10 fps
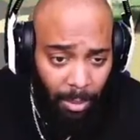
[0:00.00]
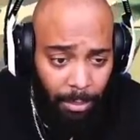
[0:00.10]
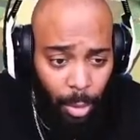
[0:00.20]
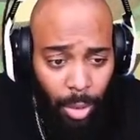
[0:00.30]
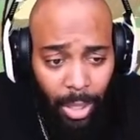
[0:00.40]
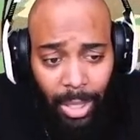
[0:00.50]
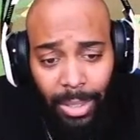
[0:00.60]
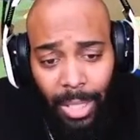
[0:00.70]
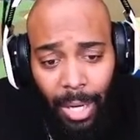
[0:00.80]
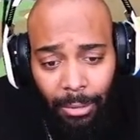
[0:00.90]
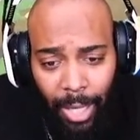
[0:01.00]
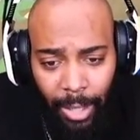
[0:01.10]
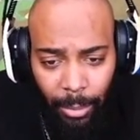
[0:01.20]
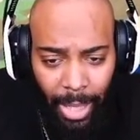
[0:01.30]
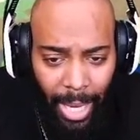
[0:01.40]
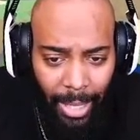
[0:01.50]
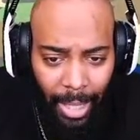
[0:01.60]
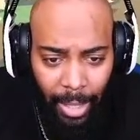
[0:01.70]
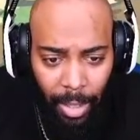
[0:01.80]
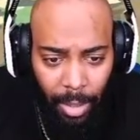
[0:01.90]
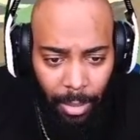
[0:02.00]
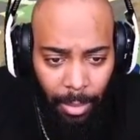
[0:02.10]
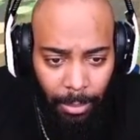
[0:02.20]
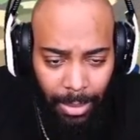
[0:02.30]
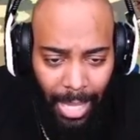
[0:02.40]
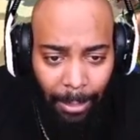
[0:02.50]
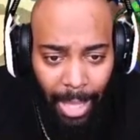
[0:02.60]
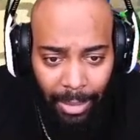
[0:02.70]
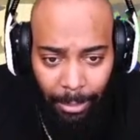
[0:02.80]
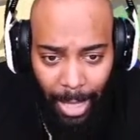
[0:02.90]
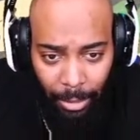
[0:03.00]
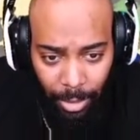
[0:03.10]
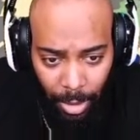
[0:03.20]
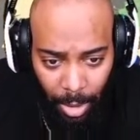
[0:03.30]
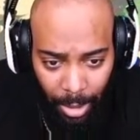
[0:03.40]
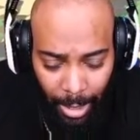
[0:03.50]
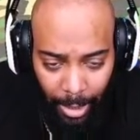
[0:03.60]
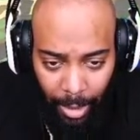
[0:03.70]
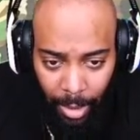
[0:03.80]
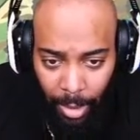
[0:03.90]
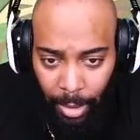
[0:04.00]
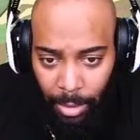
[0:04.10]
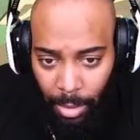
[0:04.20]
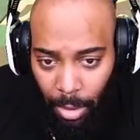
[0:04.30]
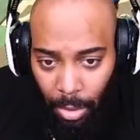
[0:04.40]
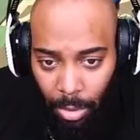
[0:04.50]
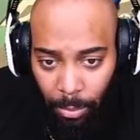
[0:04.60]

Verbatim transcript: during lunchtime, right, we had like slap boxing battles and all that. So